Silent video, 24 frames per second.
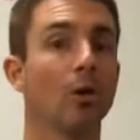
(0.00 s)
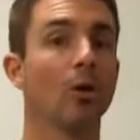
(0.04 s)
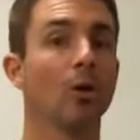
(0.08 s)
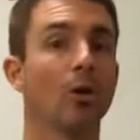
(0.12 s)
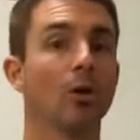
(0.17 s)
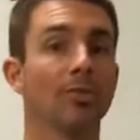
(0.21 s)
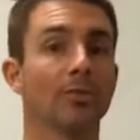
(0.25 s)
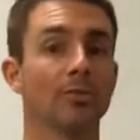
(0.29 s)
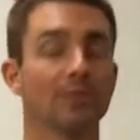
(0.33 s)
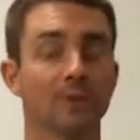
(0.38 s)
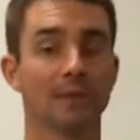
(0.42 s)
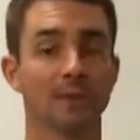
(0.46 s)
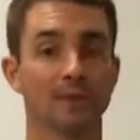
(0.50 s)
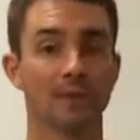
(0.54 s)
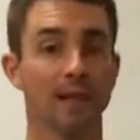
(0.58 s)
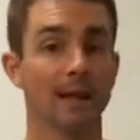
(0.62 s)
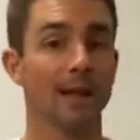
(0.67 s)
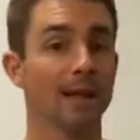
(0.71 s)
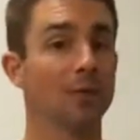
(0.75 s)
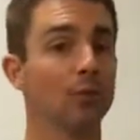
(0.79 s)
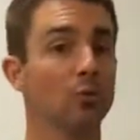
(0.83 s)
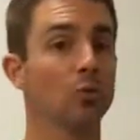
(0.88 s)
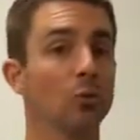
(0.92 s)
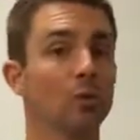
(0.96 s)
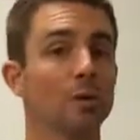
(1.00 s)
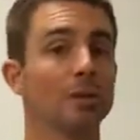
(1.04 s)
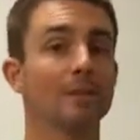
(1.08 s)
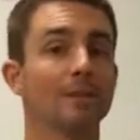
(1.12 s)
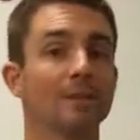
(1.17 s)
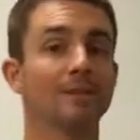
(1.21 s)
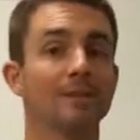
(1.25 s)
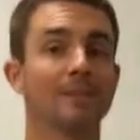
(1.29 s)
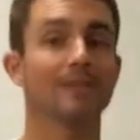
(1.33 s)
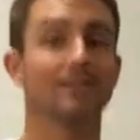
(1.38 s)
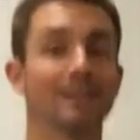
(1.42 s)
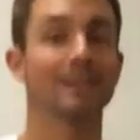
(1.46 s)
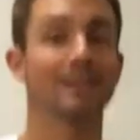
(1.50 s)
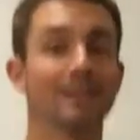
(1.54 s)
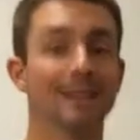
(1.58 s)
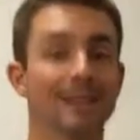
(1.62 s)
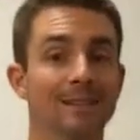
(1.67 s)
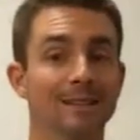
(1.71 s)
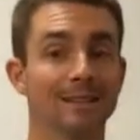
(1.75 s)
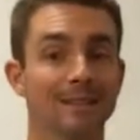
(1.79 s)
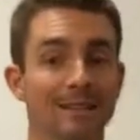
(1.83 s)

off season and during the season